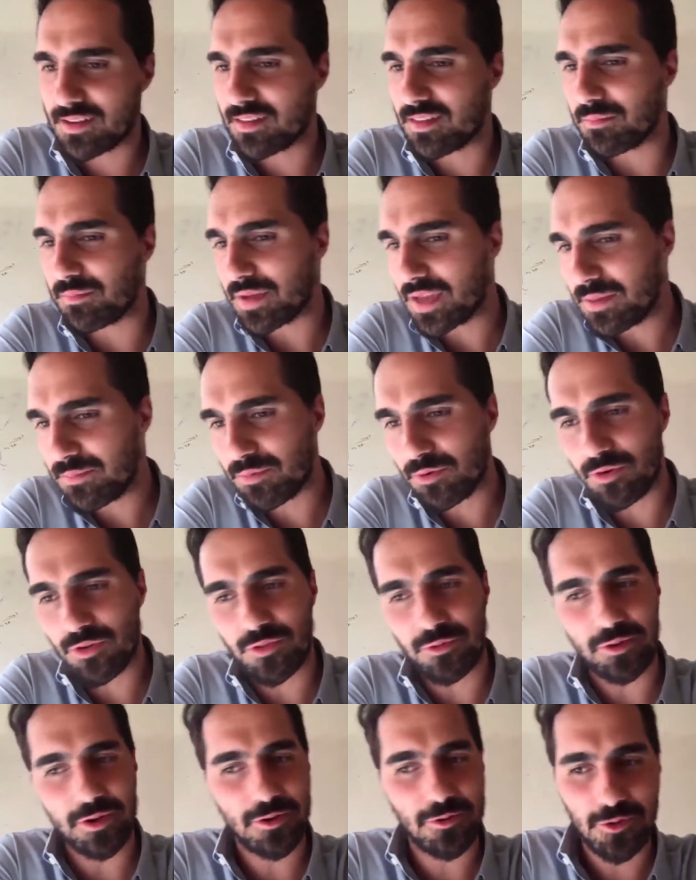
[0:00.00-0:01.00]
the people, the
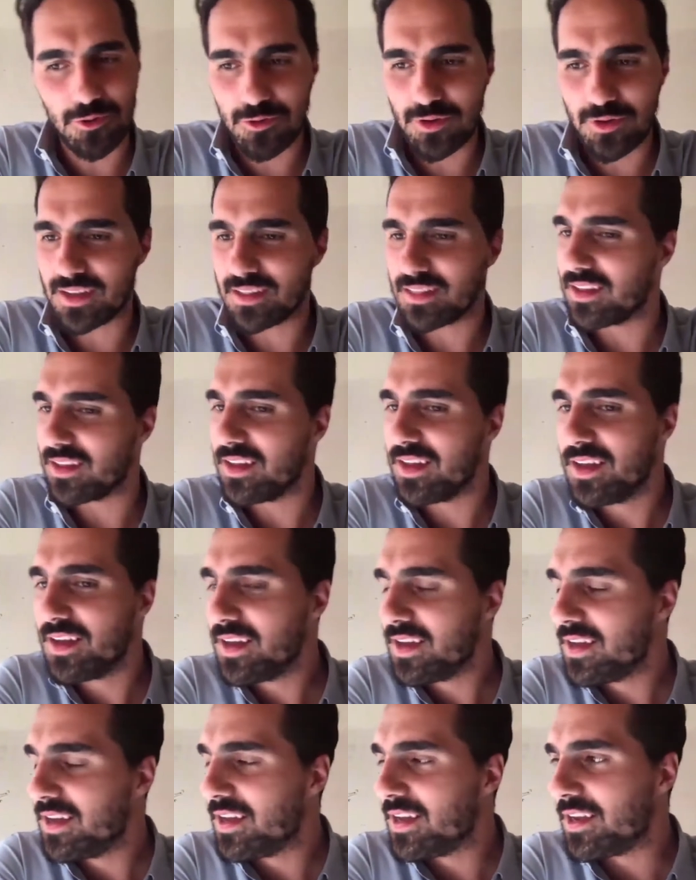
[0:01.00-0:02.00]
recruiting,
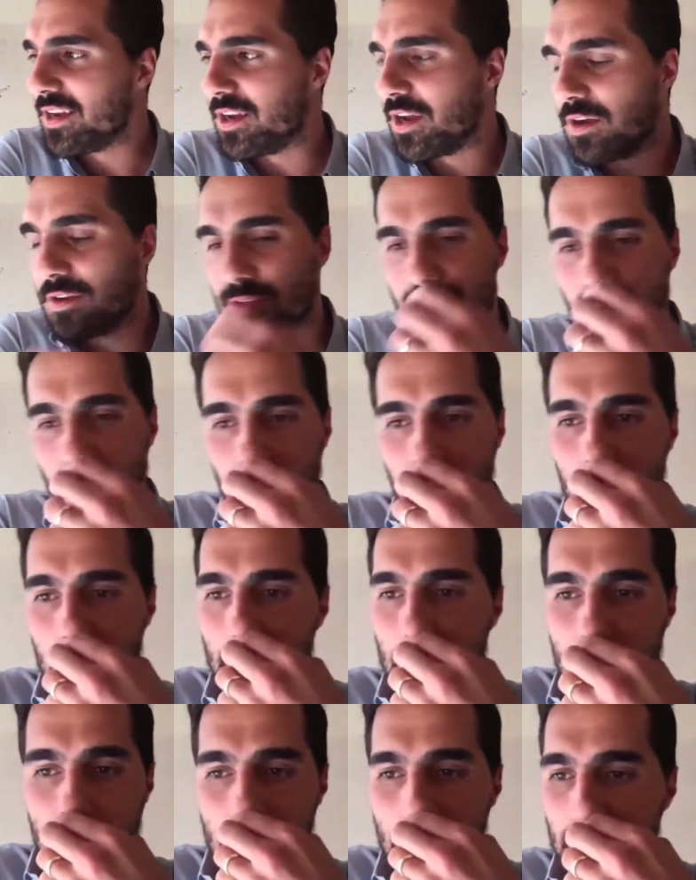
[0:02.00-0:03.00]
you know, and so,
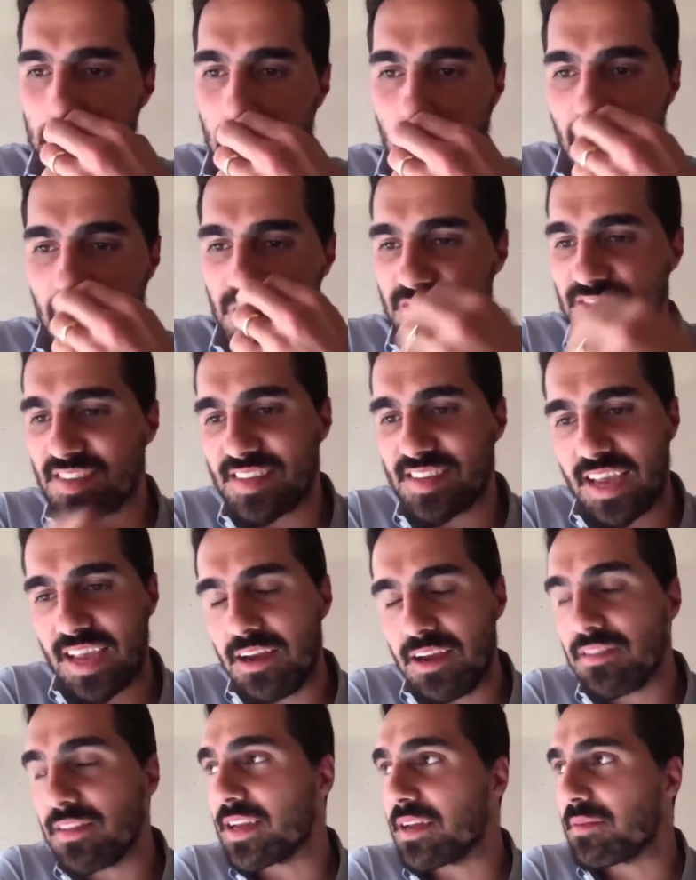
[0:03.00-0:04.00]
you know, part of
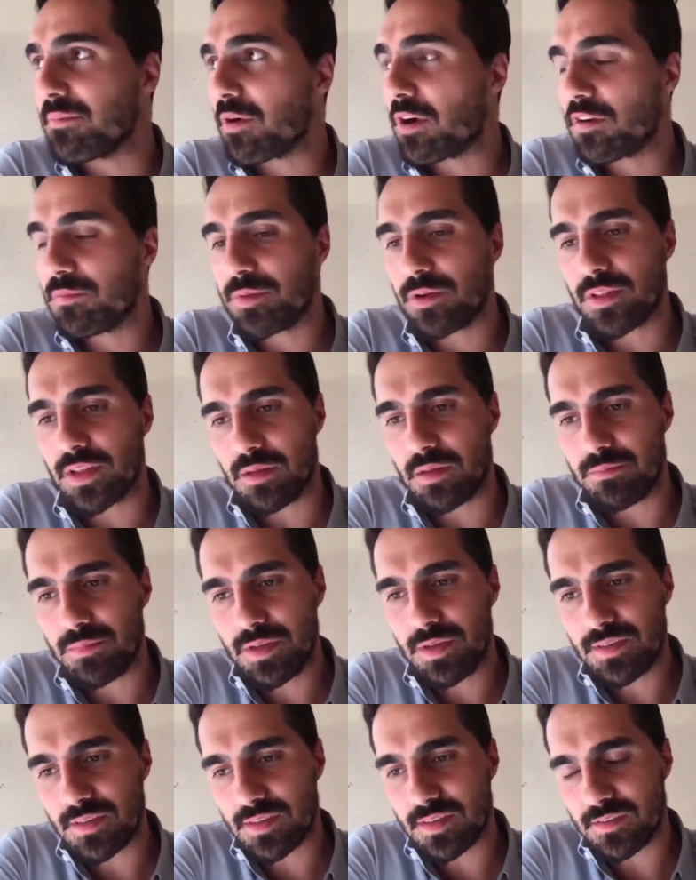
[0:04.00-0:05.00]
scaling and part of building a
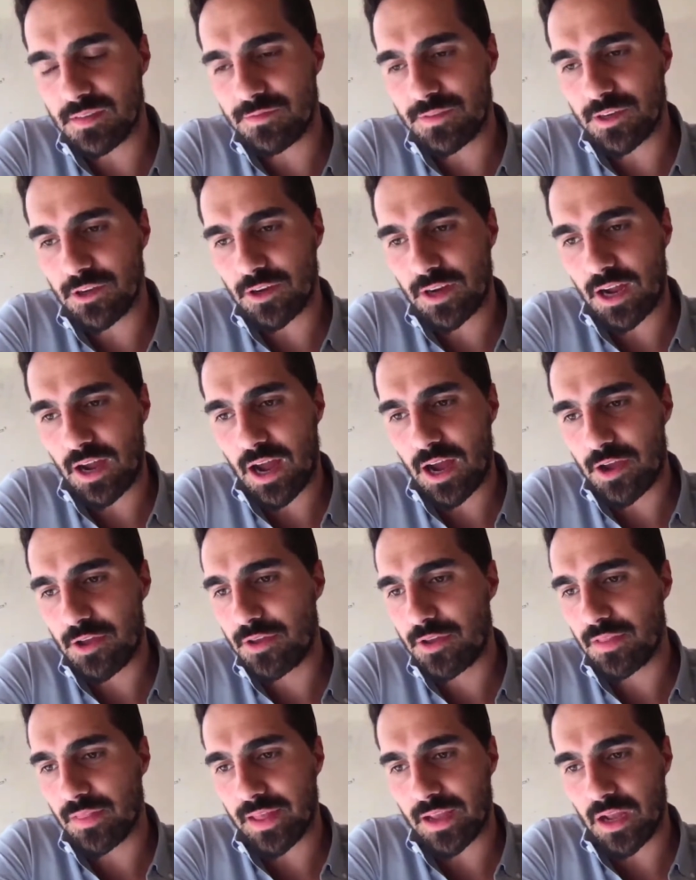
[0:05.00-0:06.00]
business is figuring out how you
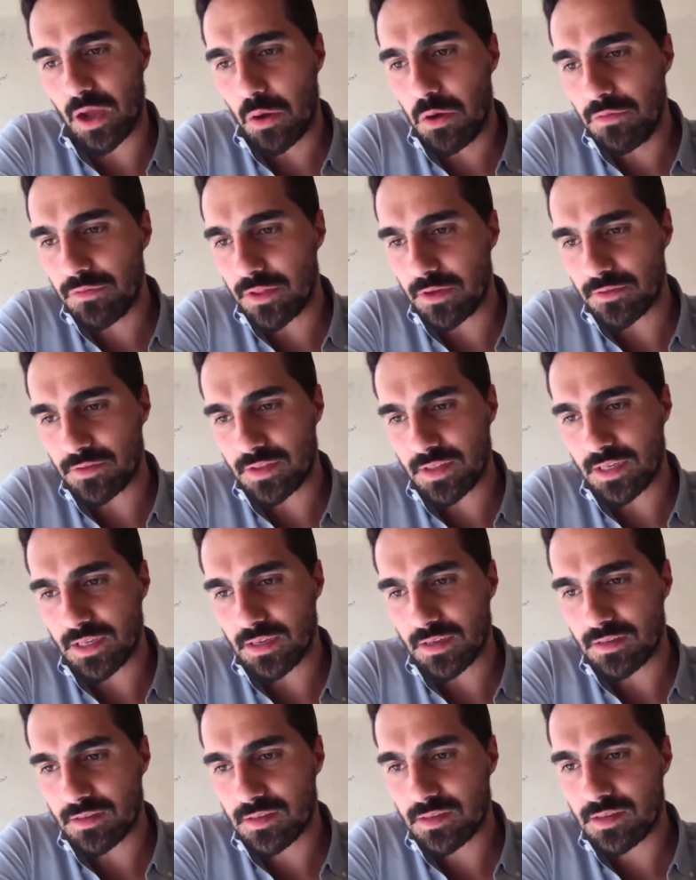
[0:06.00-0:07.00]
can let go of those
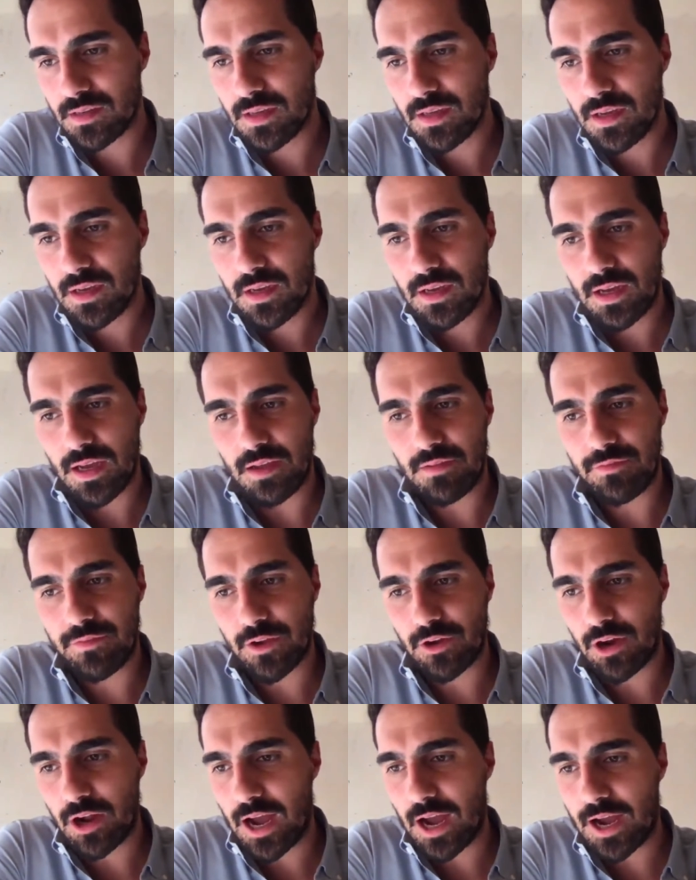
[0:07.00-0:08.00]
things and
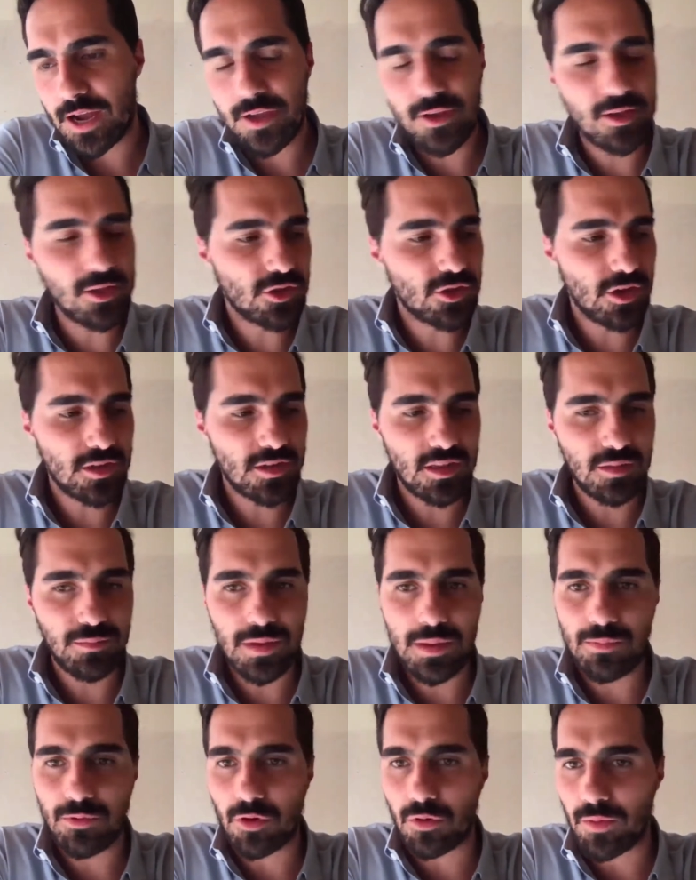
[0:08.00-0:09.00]
figure out how you can trust the
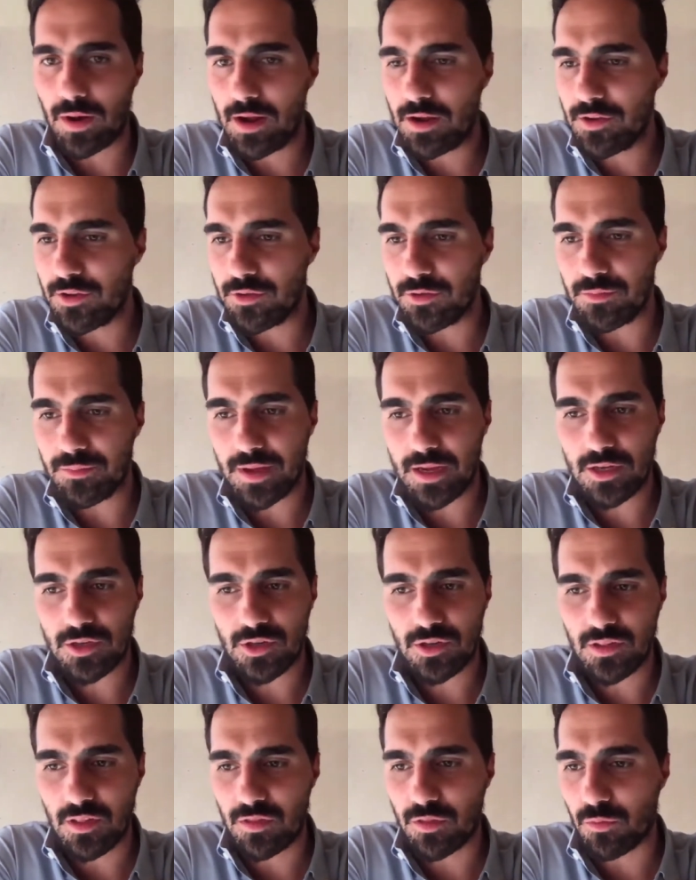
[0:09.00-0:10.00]
people around you and make
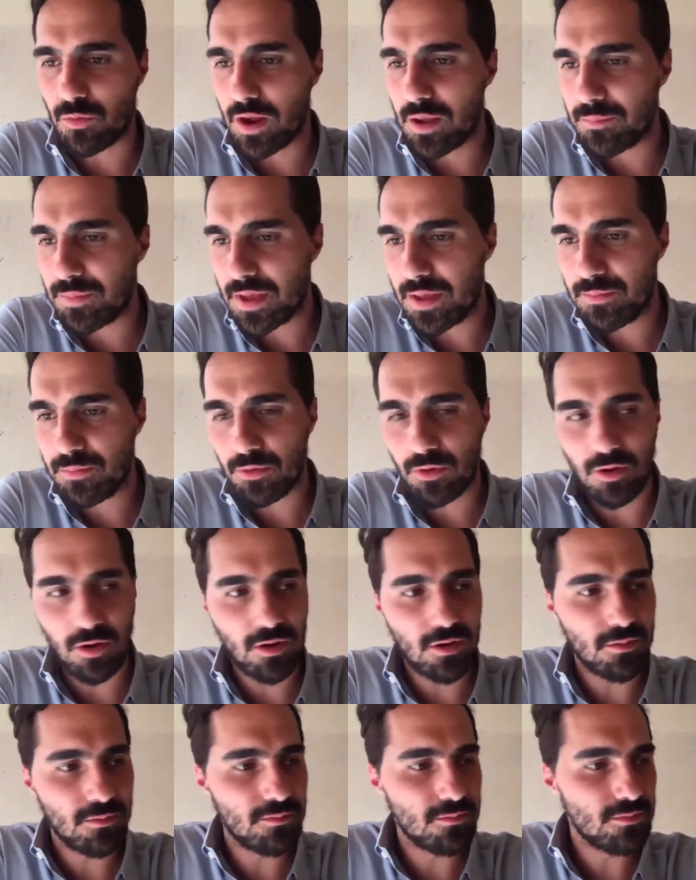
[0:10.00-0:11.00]
sure that the right people
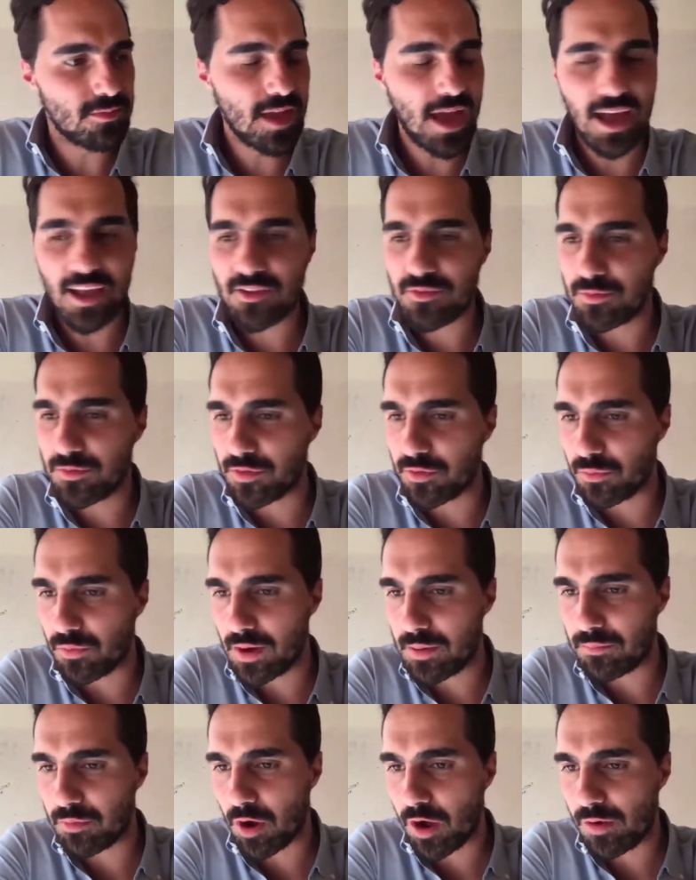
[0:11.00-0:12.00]
are tasked with the
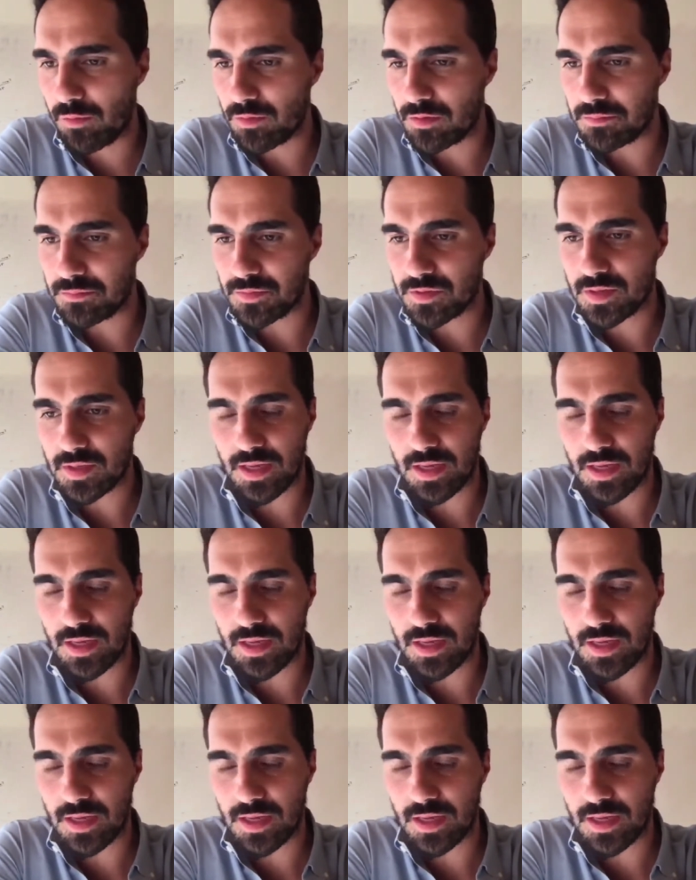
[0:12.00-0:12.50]
right problems.